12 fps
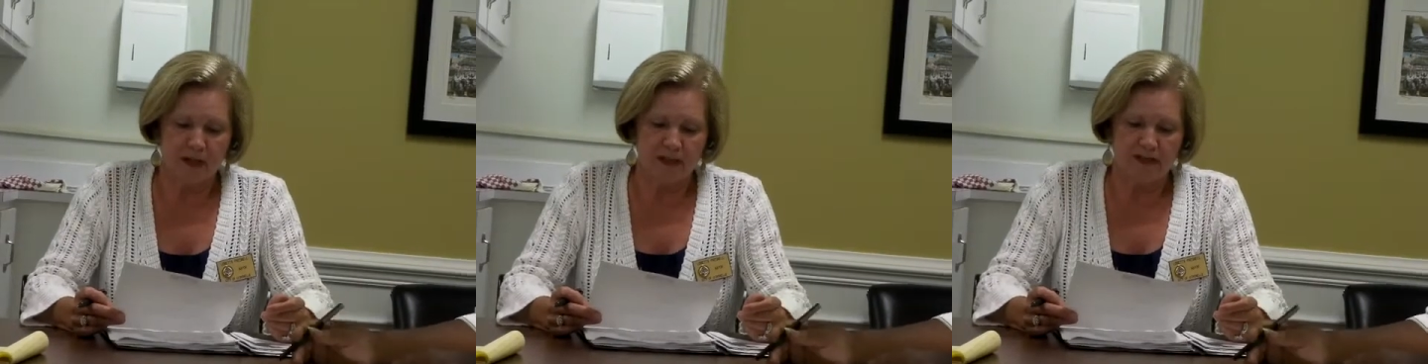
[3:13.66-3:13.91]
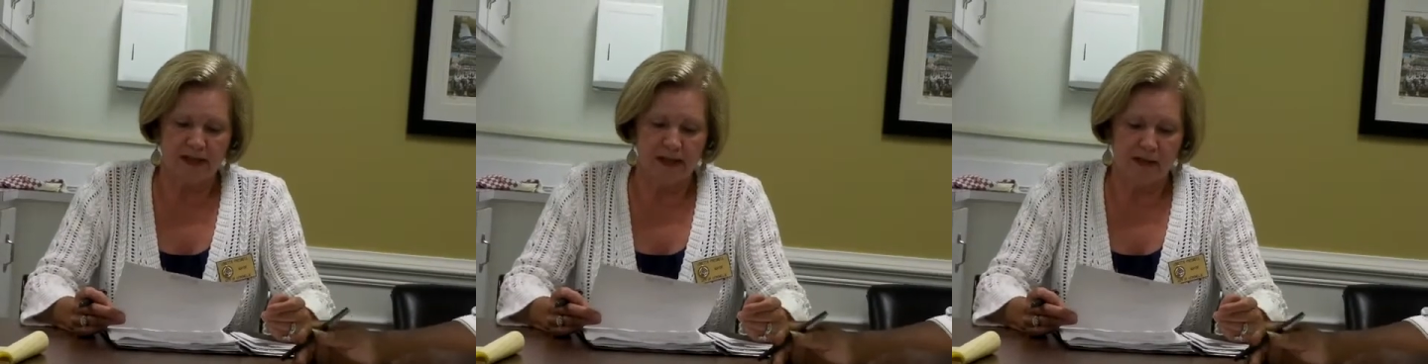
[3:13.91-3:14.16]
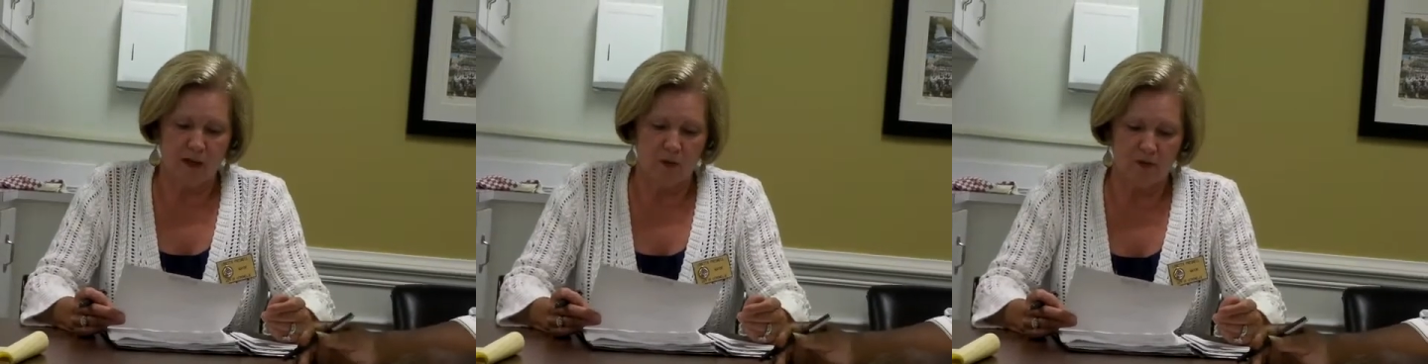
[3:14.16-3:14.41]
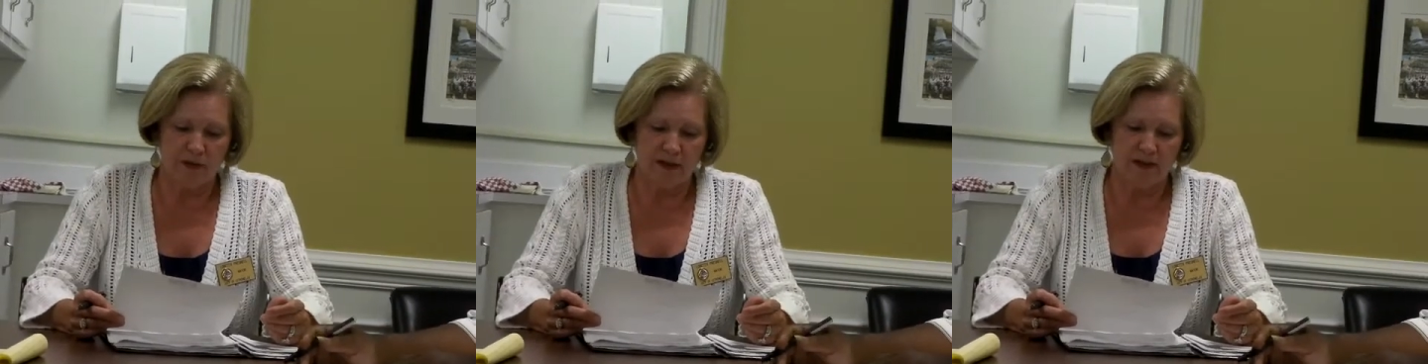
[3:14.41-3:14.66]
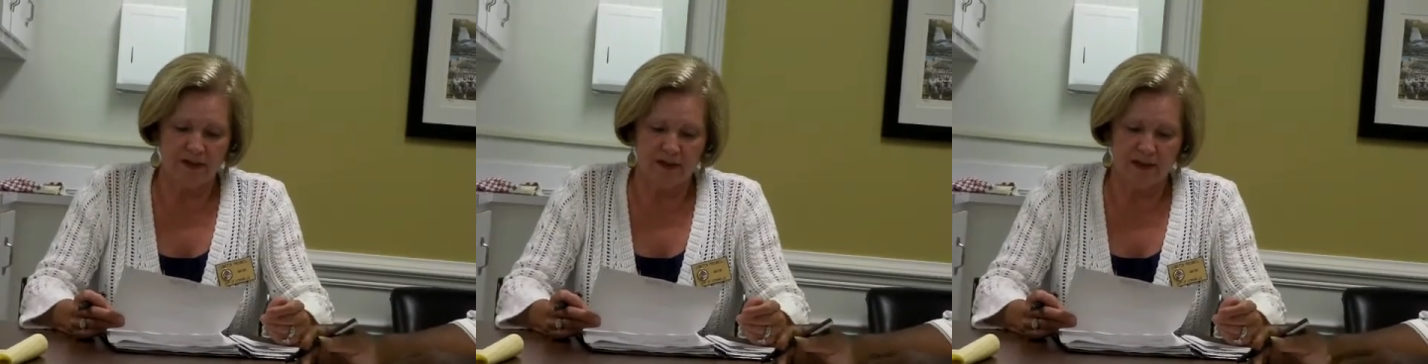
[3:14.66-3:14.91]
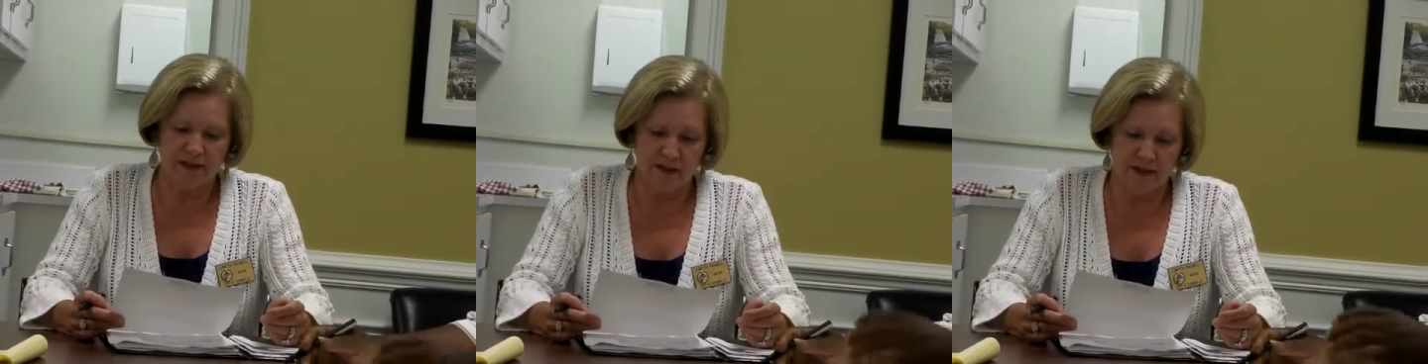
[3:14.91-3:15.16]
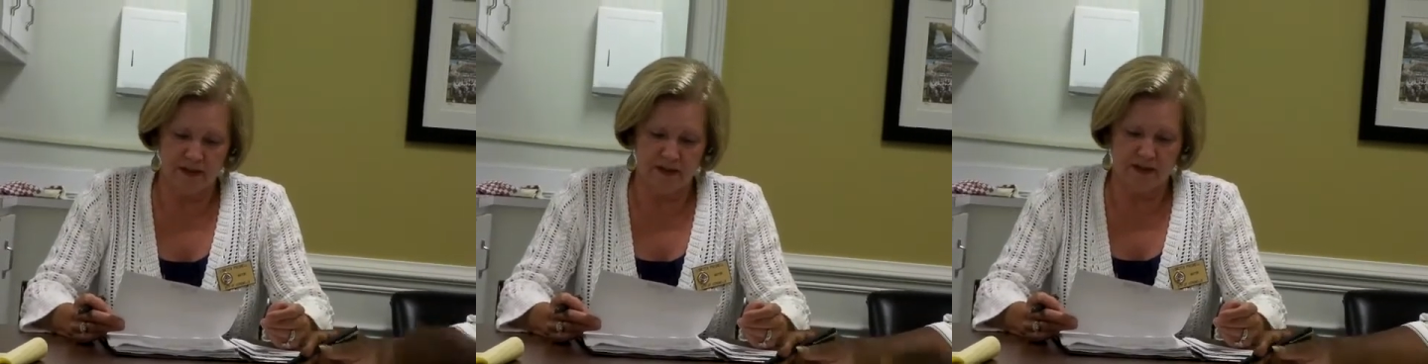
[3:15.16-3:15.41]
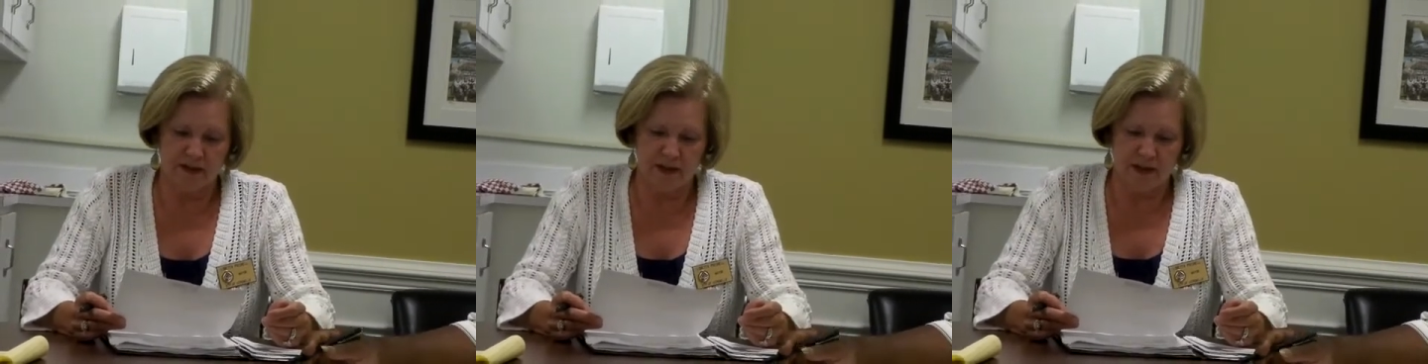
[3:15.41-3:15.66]
take on this
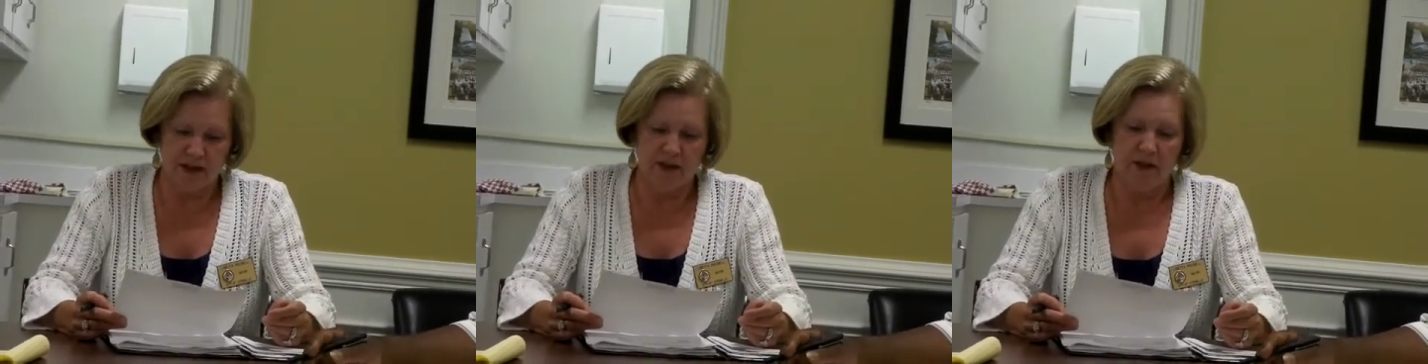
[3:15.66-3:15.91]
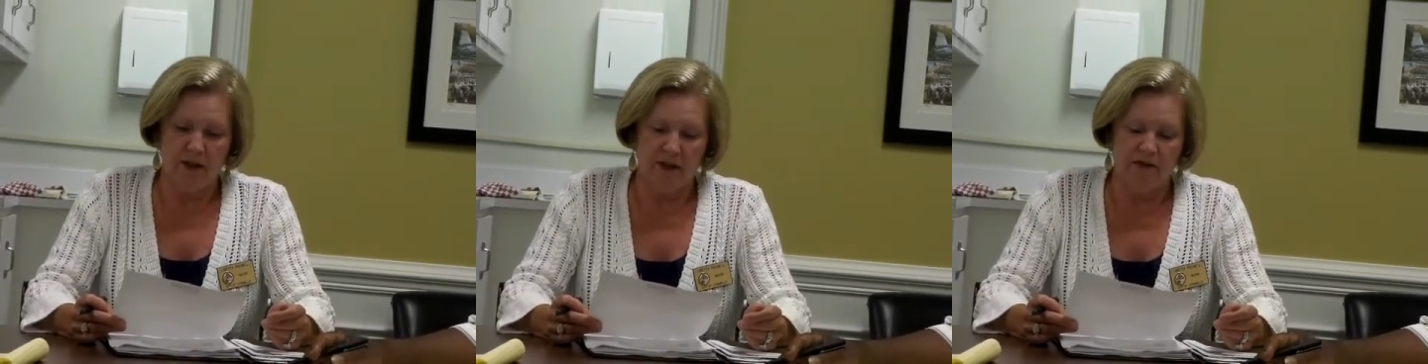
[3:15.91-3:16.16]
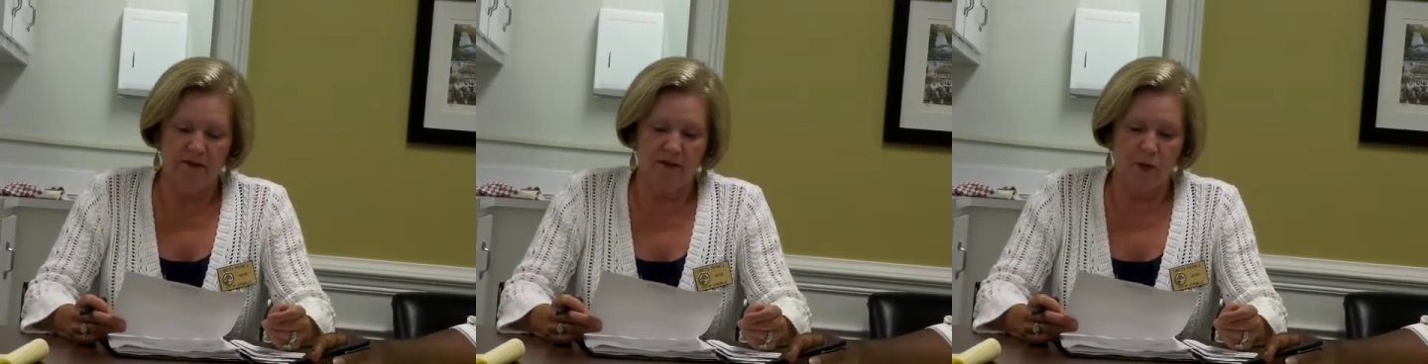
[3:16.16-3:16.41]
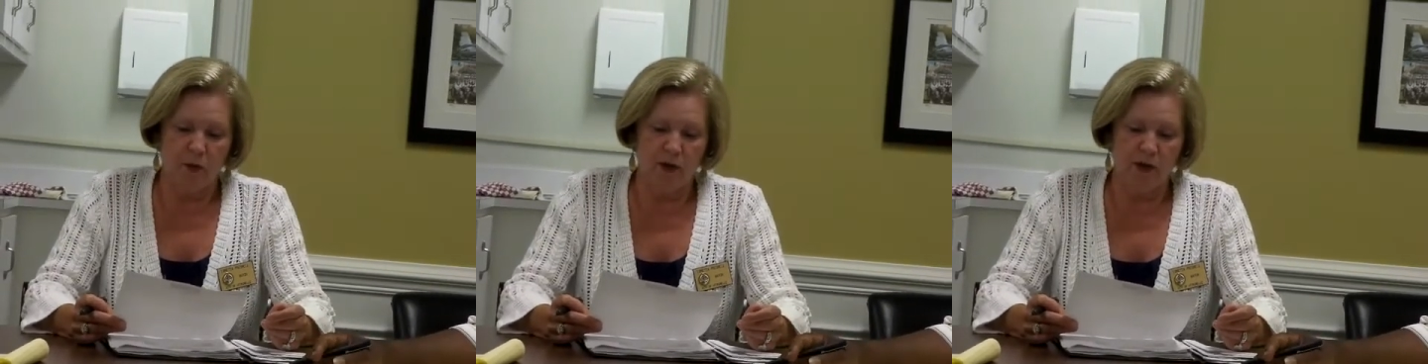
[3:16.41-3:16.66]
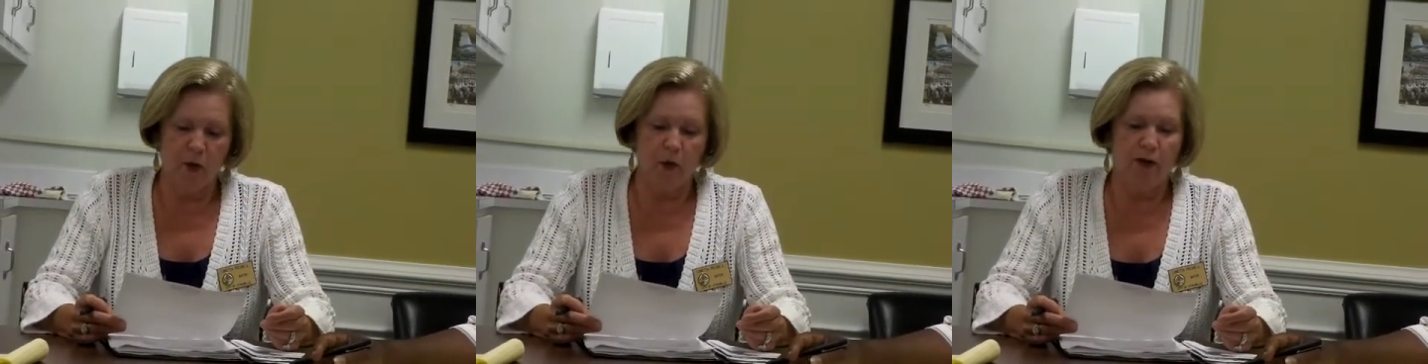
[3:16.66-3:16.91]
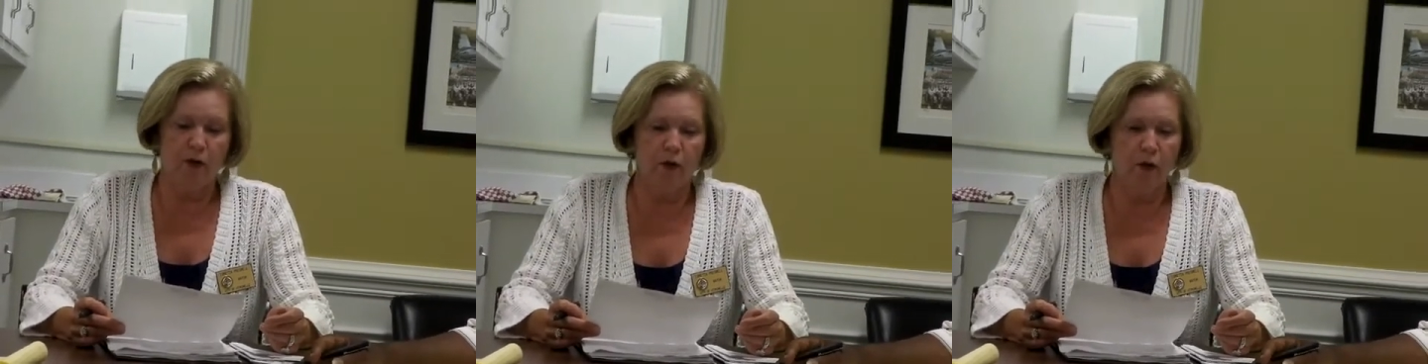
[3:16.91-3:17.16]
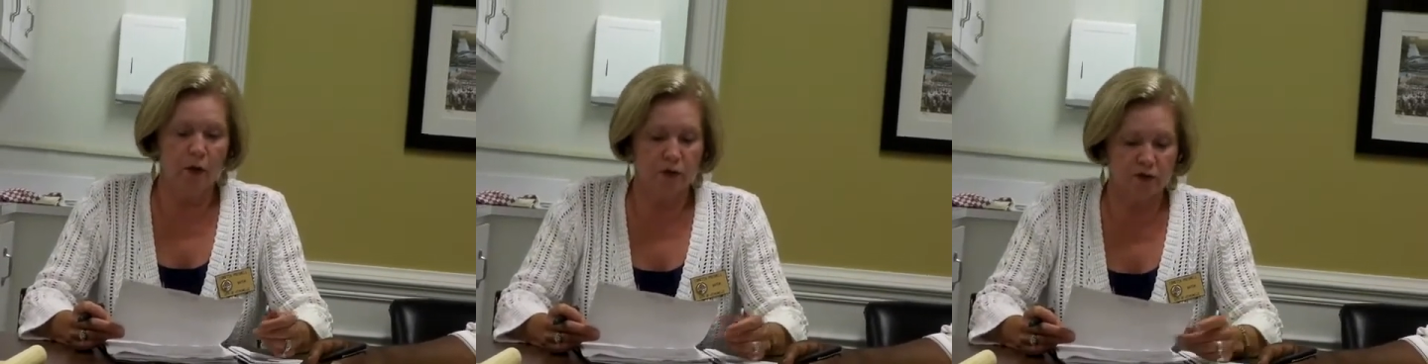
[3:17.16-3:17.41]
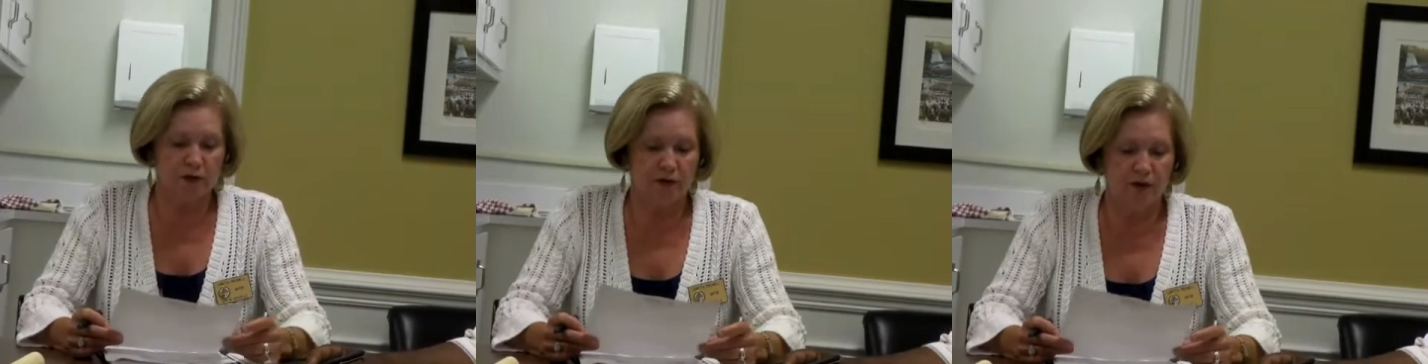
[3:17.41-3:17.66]
is that we quit
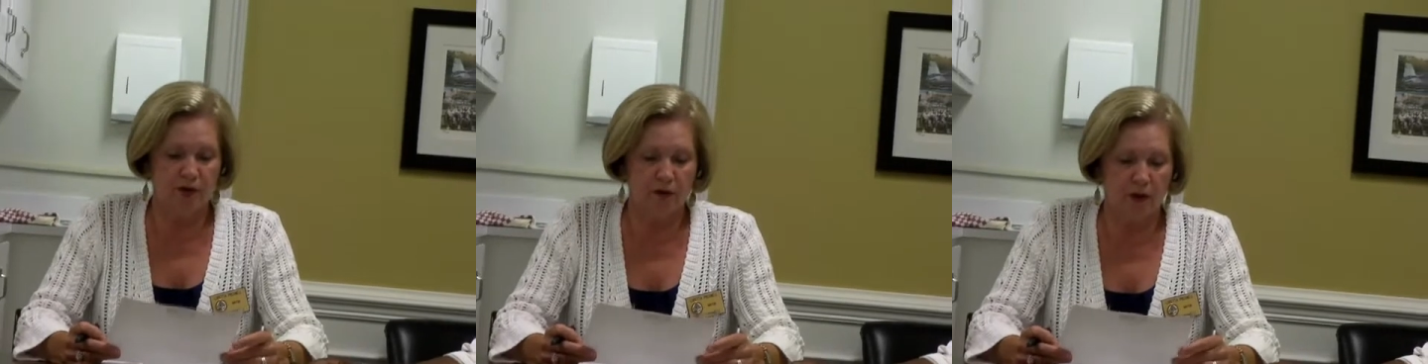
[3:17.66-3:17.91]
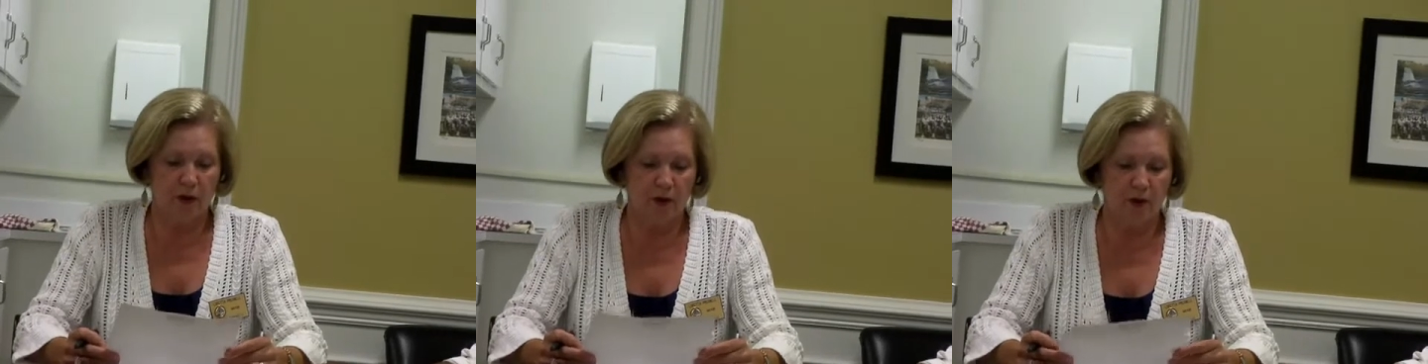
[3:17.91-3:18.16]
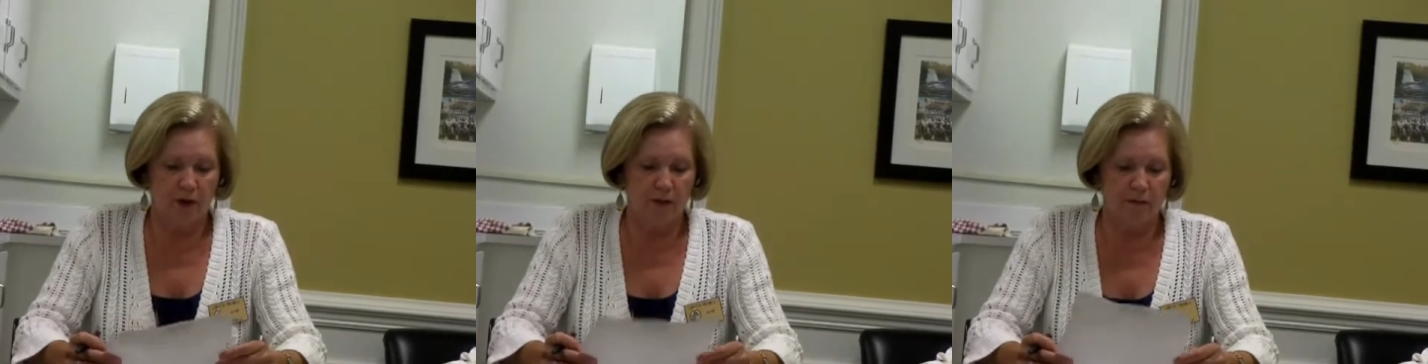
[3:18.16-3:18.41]
using the, uh,